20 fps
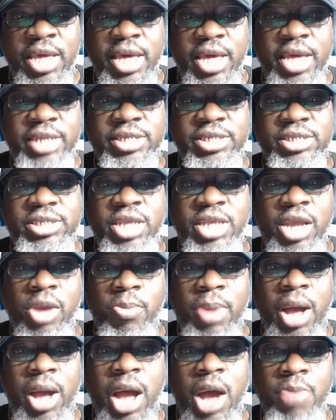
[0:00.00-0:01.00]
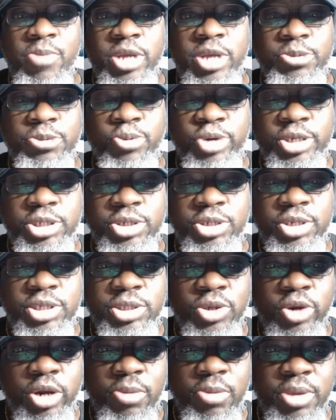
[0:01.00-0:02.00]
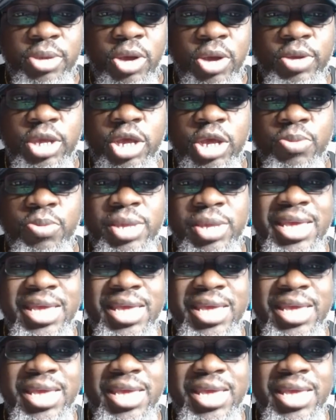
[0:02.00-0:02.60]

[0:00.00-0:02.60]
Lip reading: and just think about how much pressure is going to be on him.